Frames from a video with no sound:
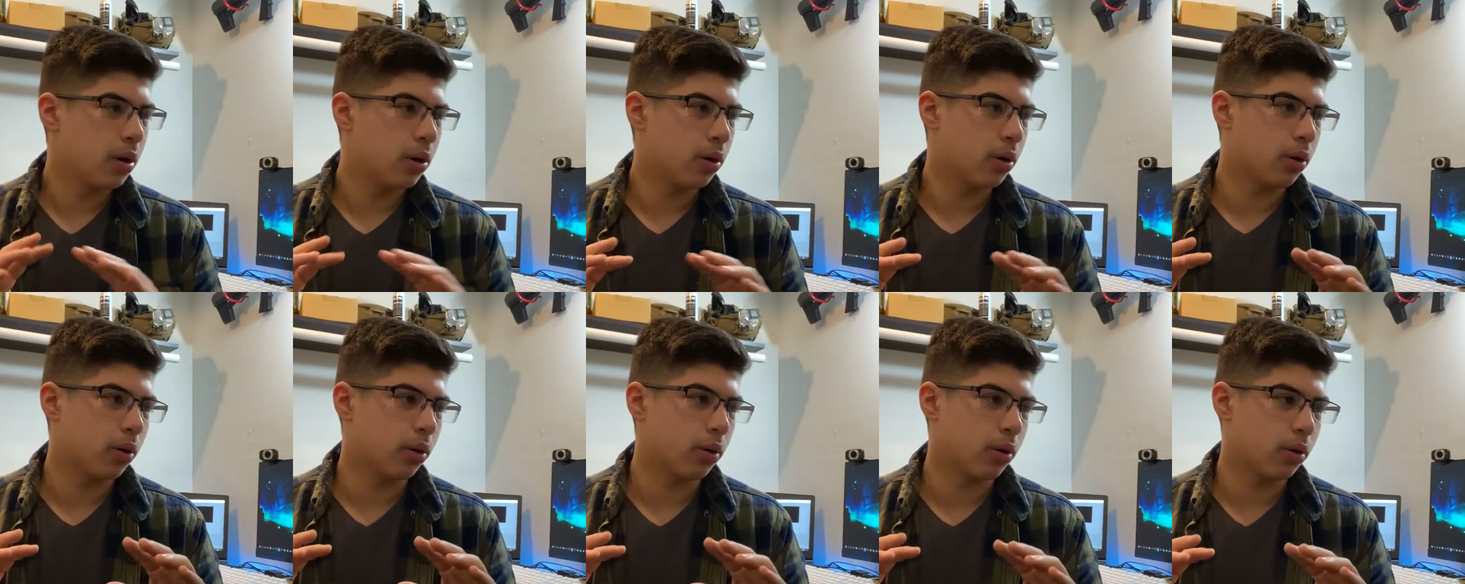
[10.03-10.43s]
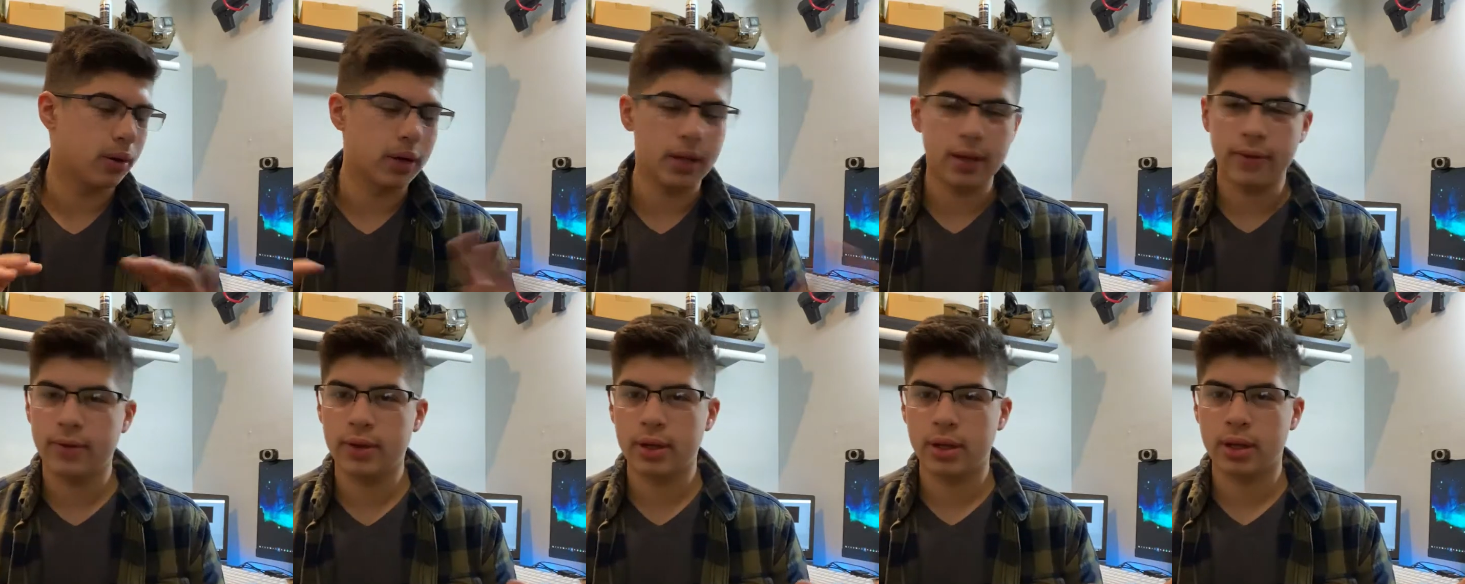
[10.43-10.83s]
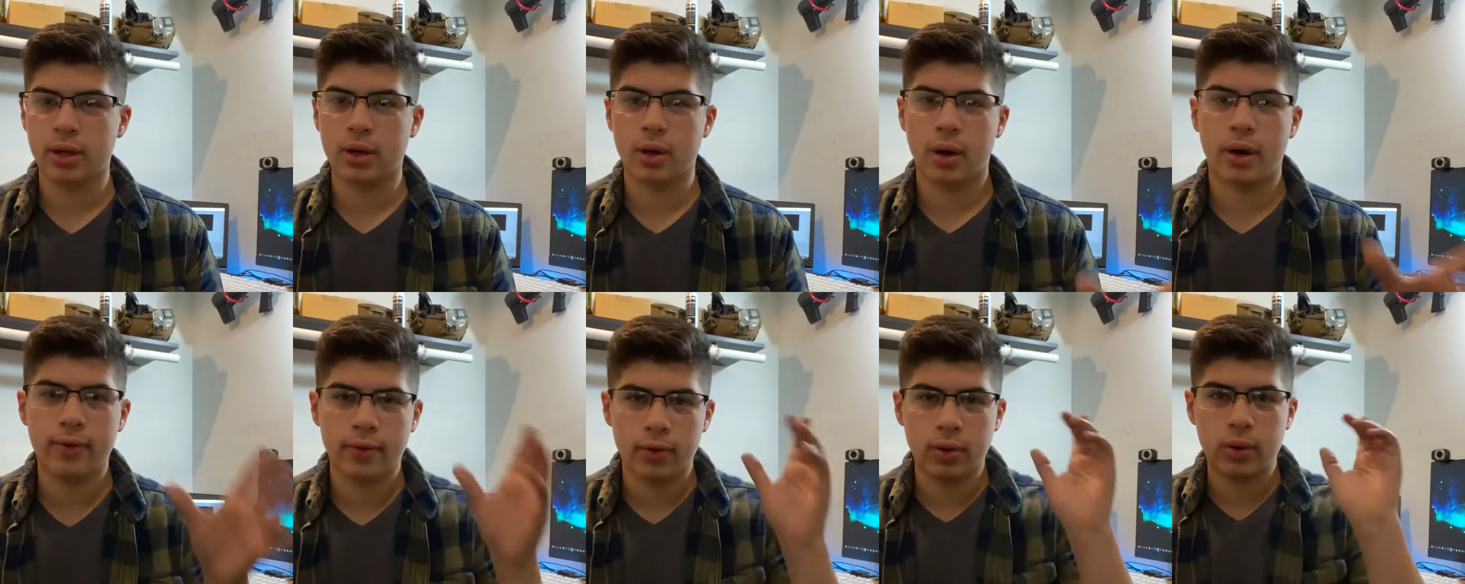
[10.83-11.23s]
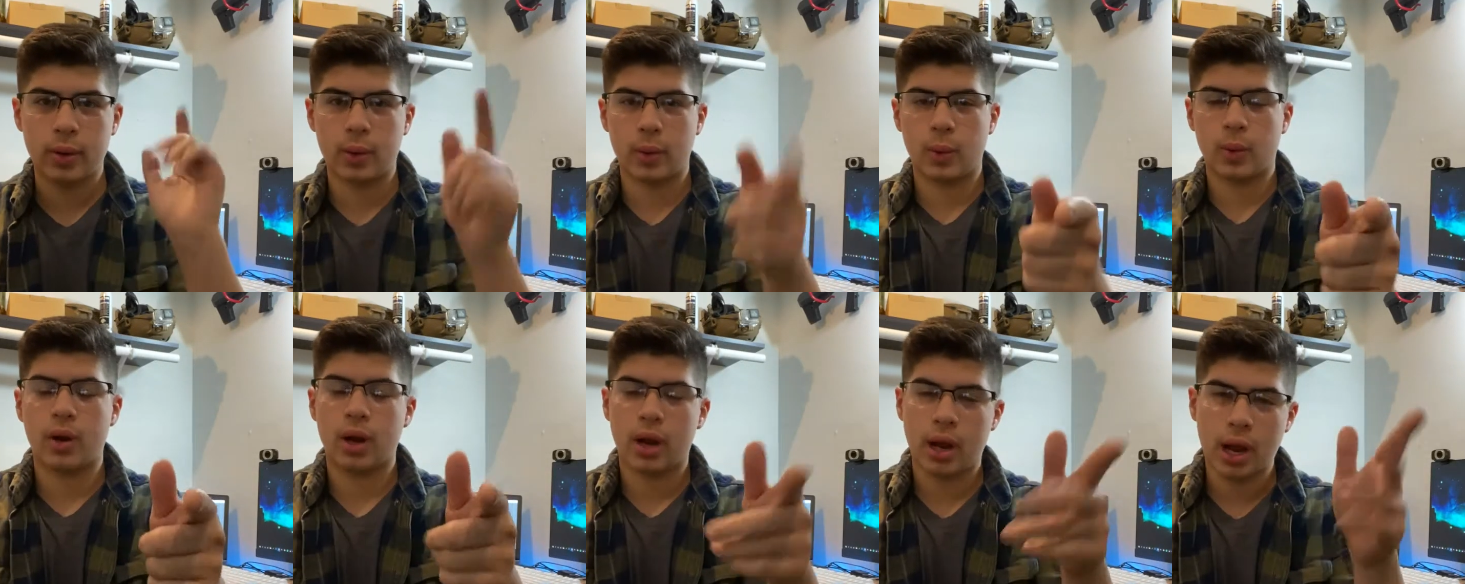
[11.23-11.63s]
or Evike,
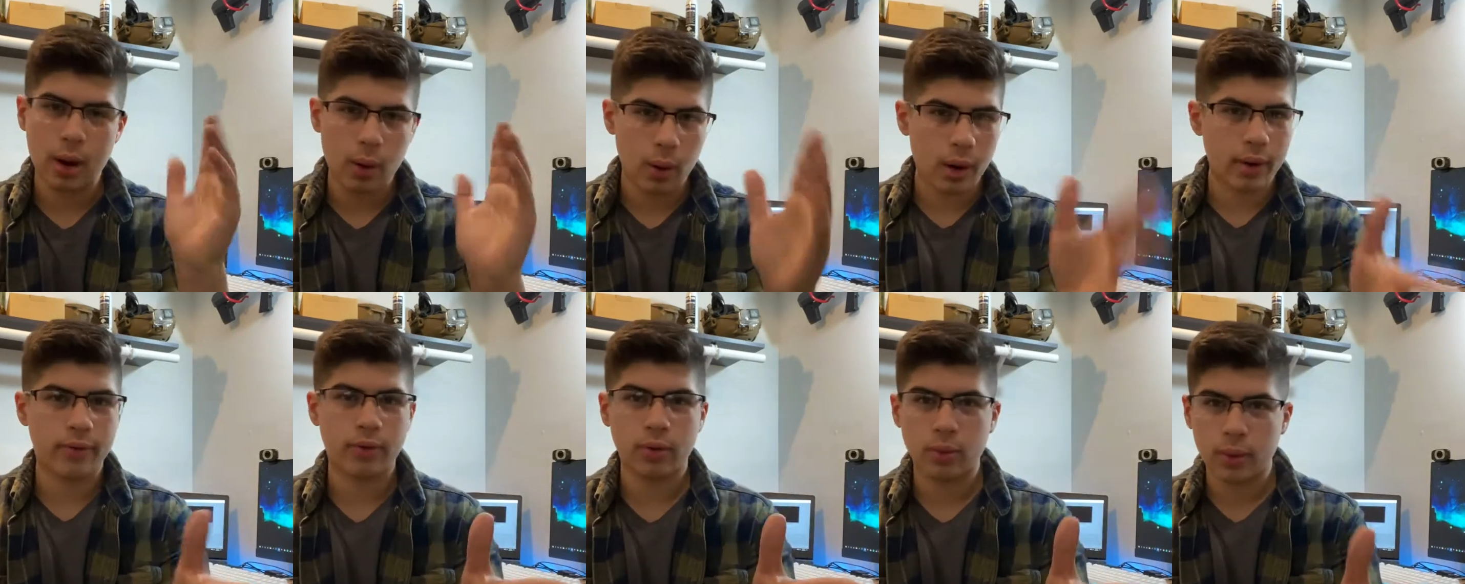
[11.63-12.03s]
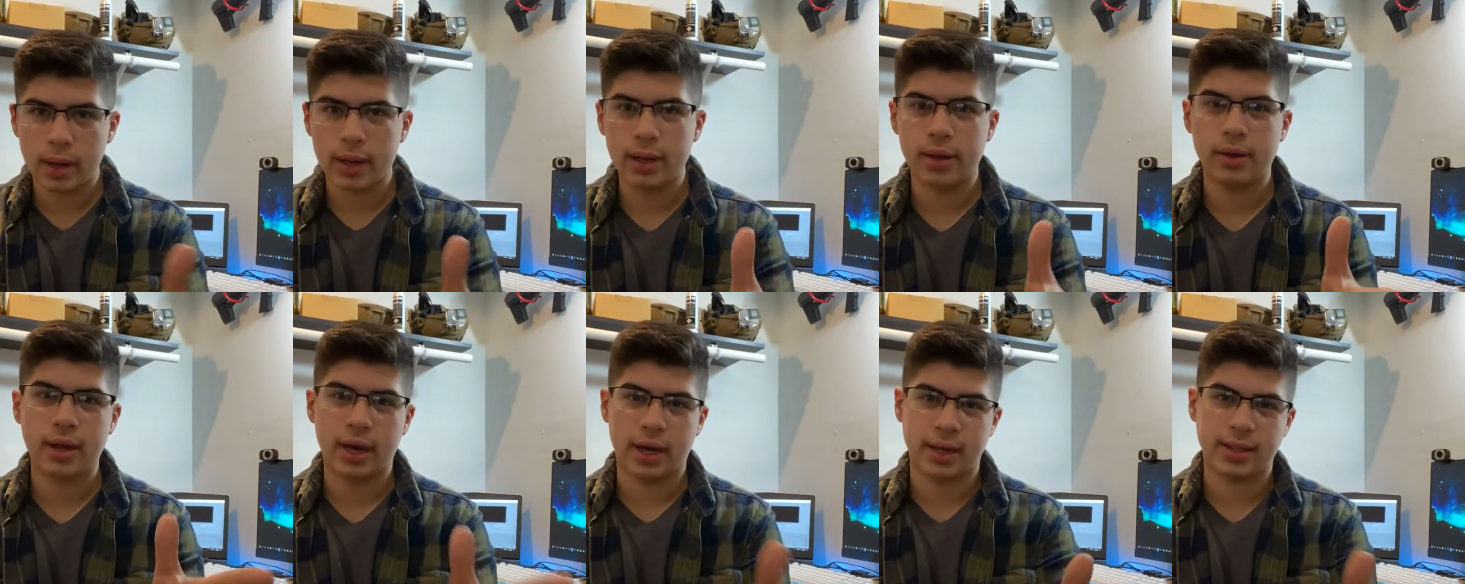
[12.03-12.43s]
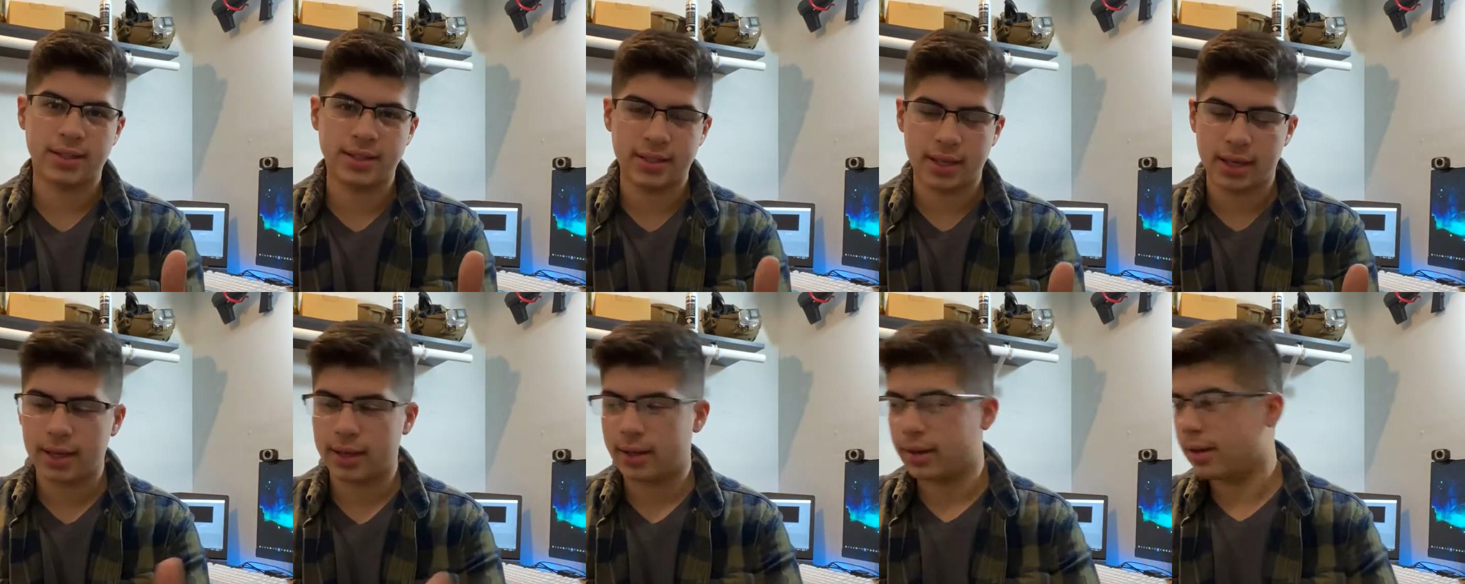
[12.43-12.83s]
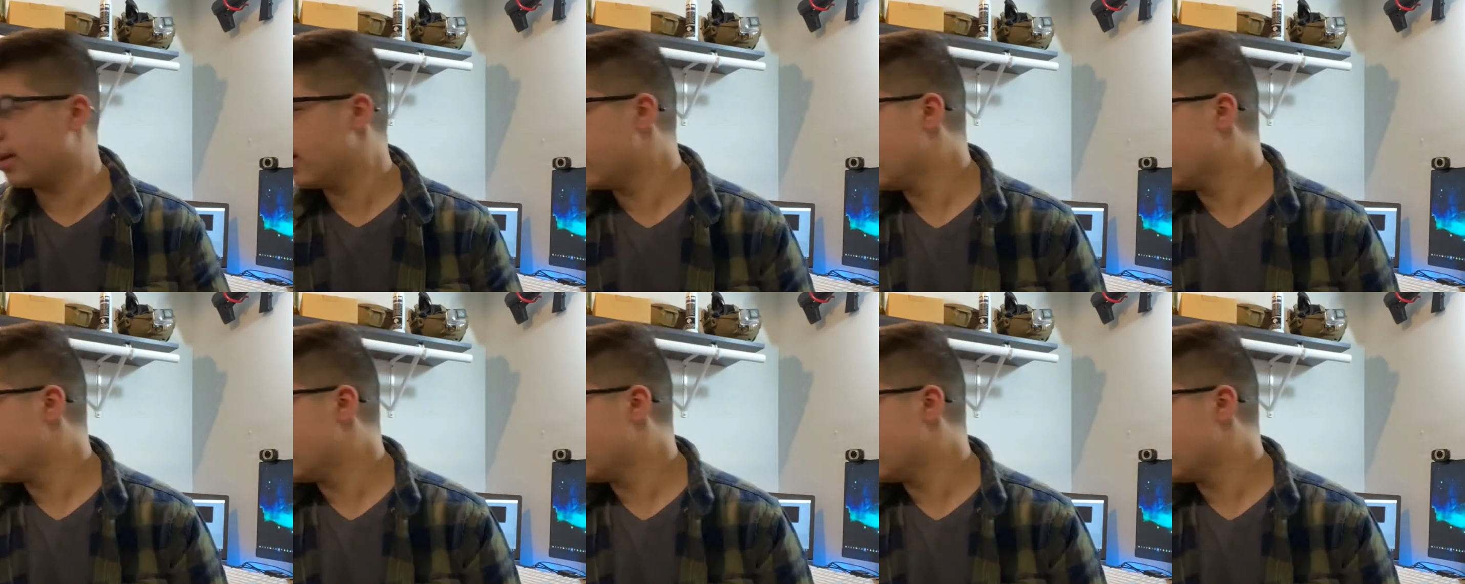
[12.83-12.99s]
however way you guys say it.